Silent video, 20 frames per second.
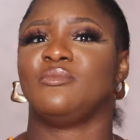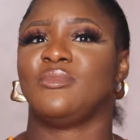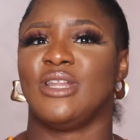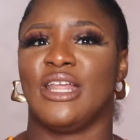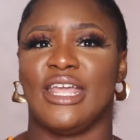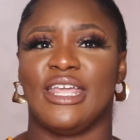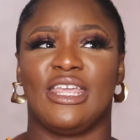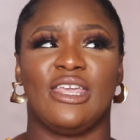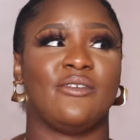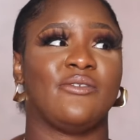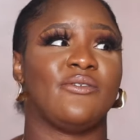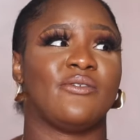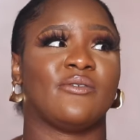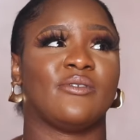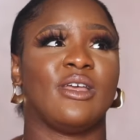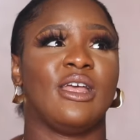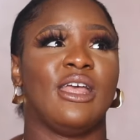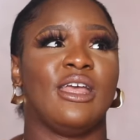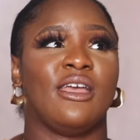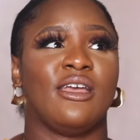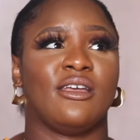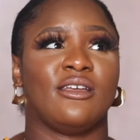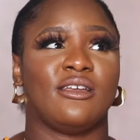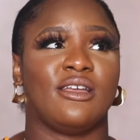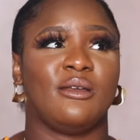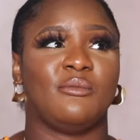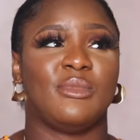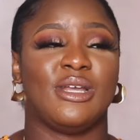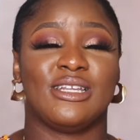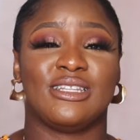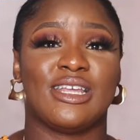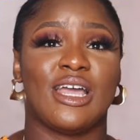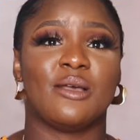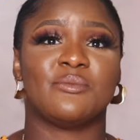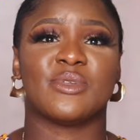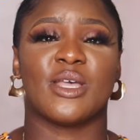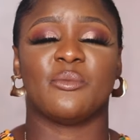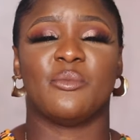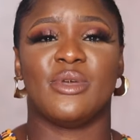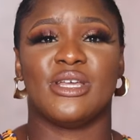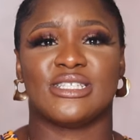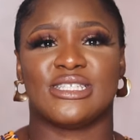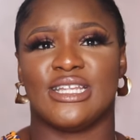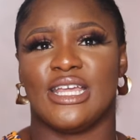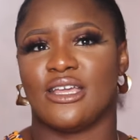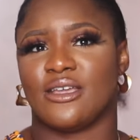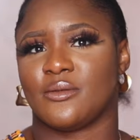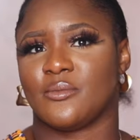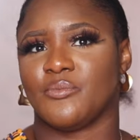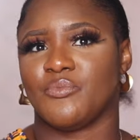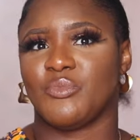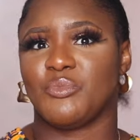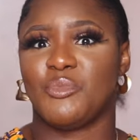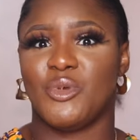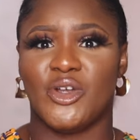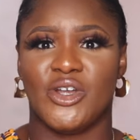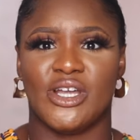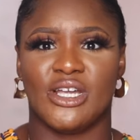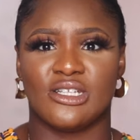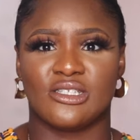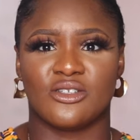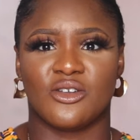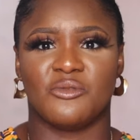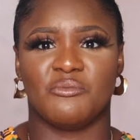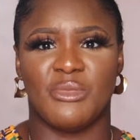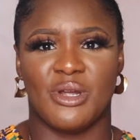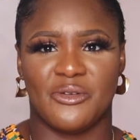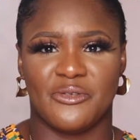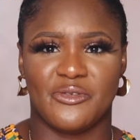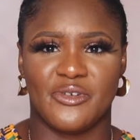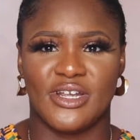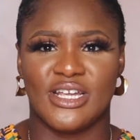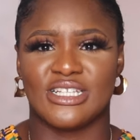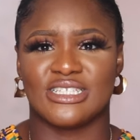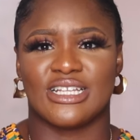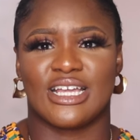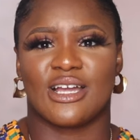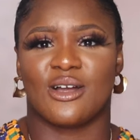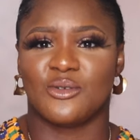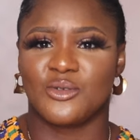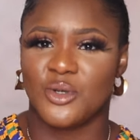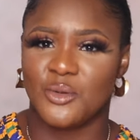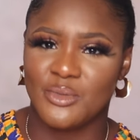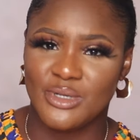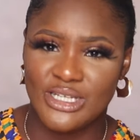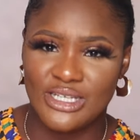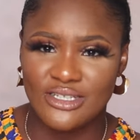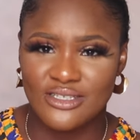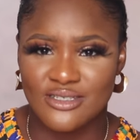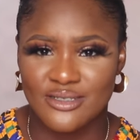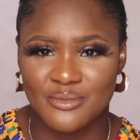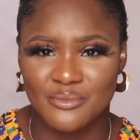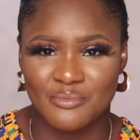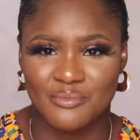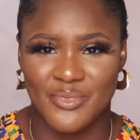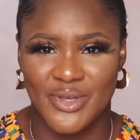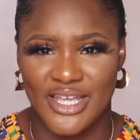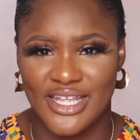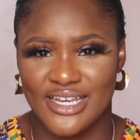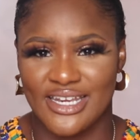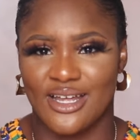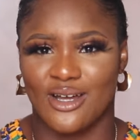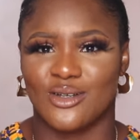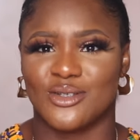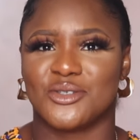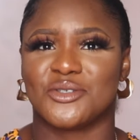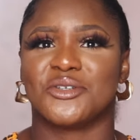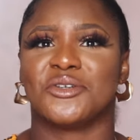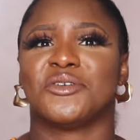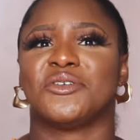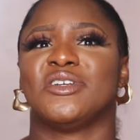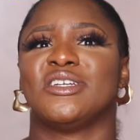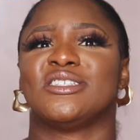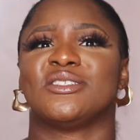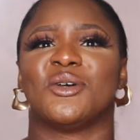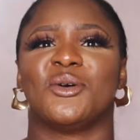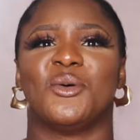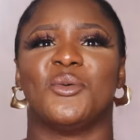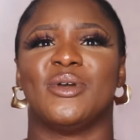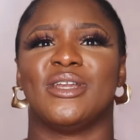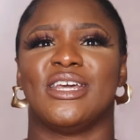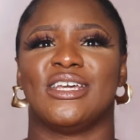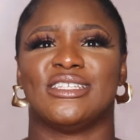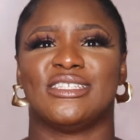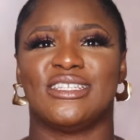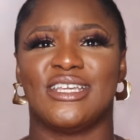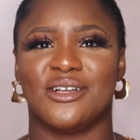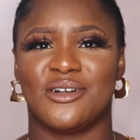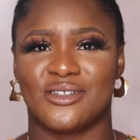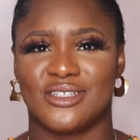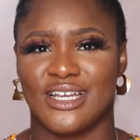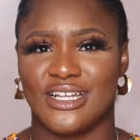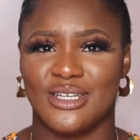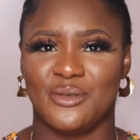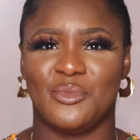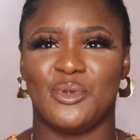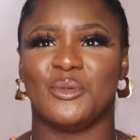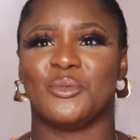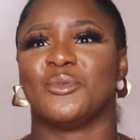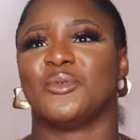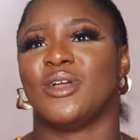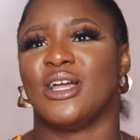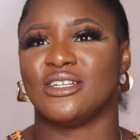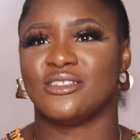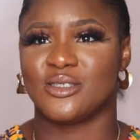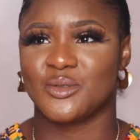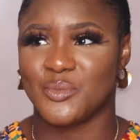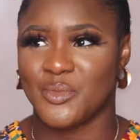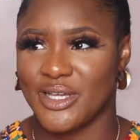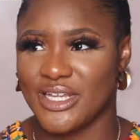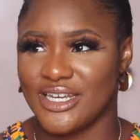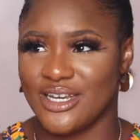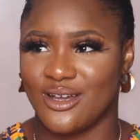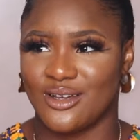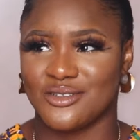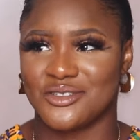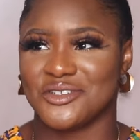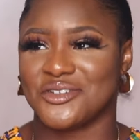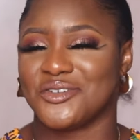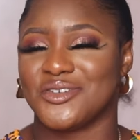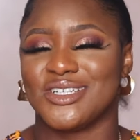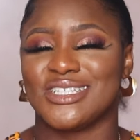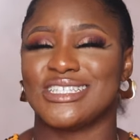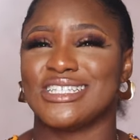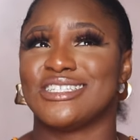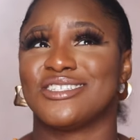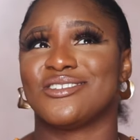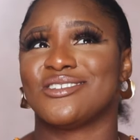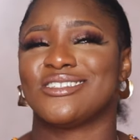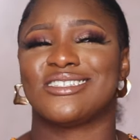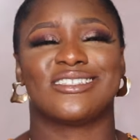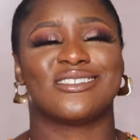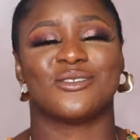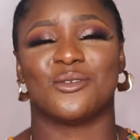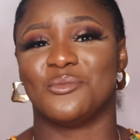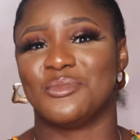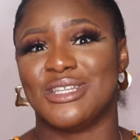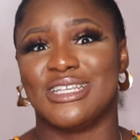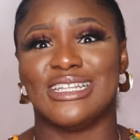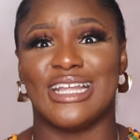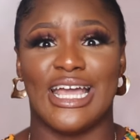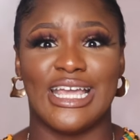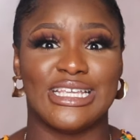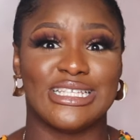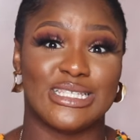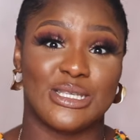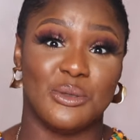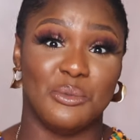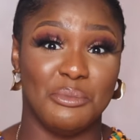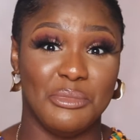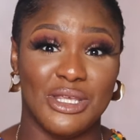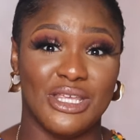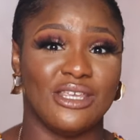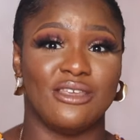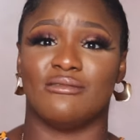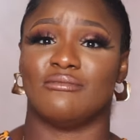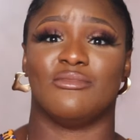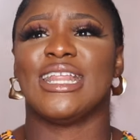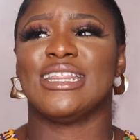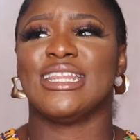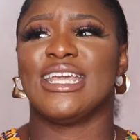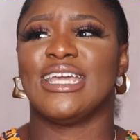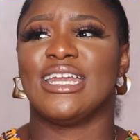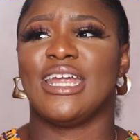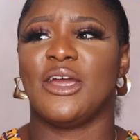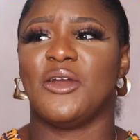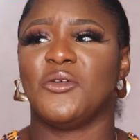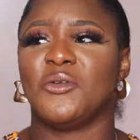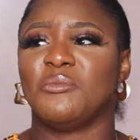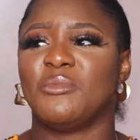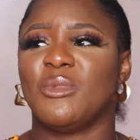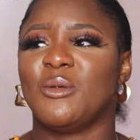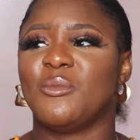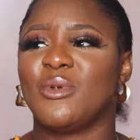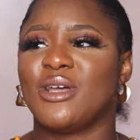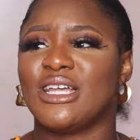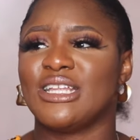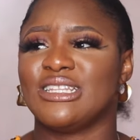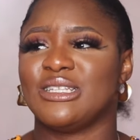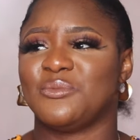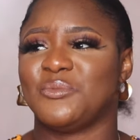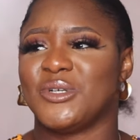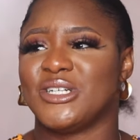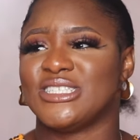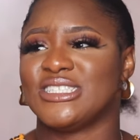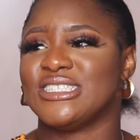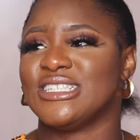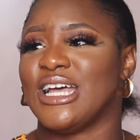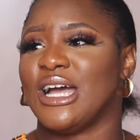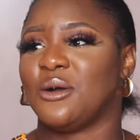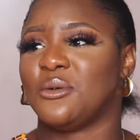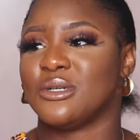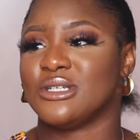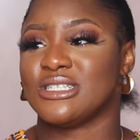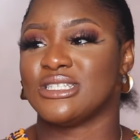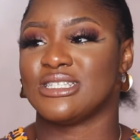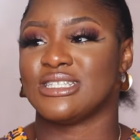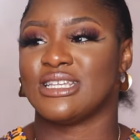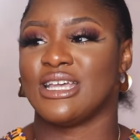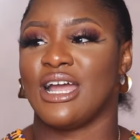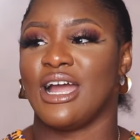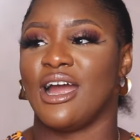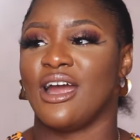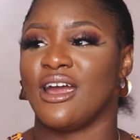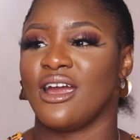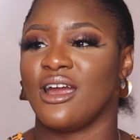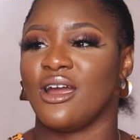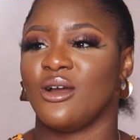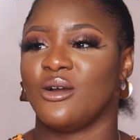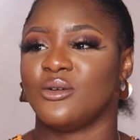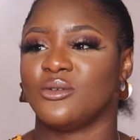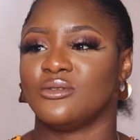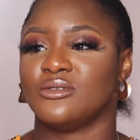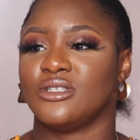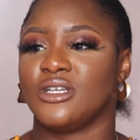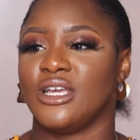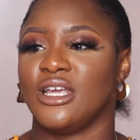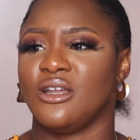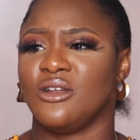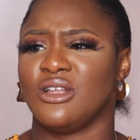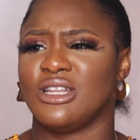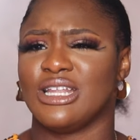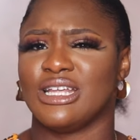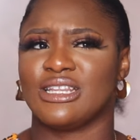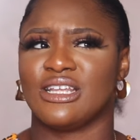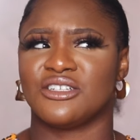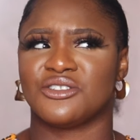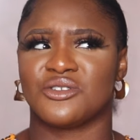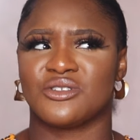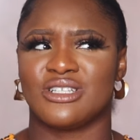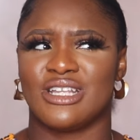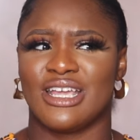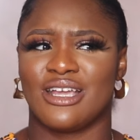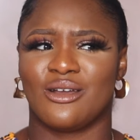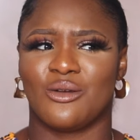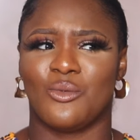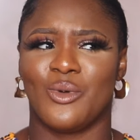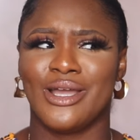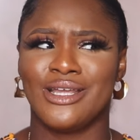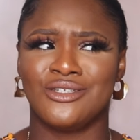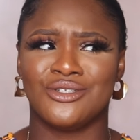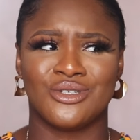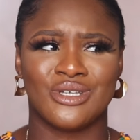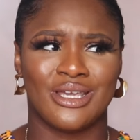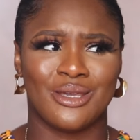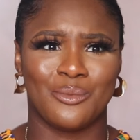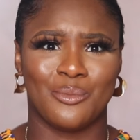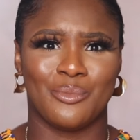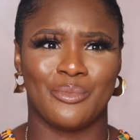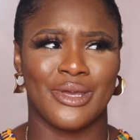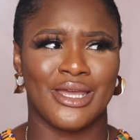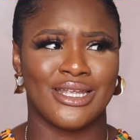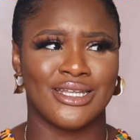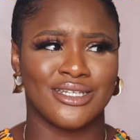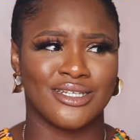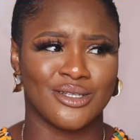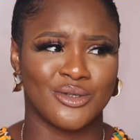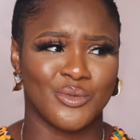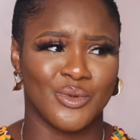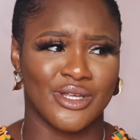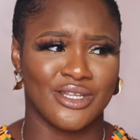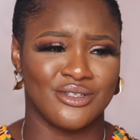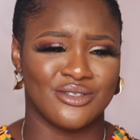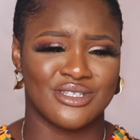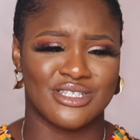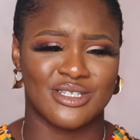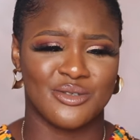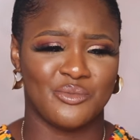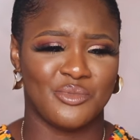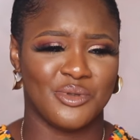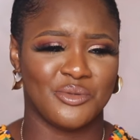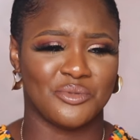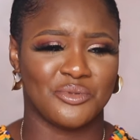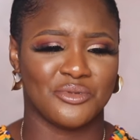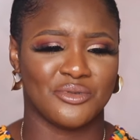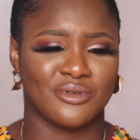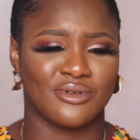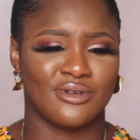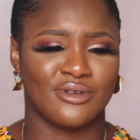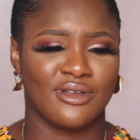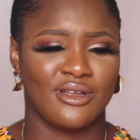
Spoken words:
Like if like times I met like parents of my friends, like I'll normally bend down to greet, or when I see elderly people, I just bend down to greet. It's just something that is in me. And then I remember the person that I was around a lot that time, she was like, why do you keep bending when you see people?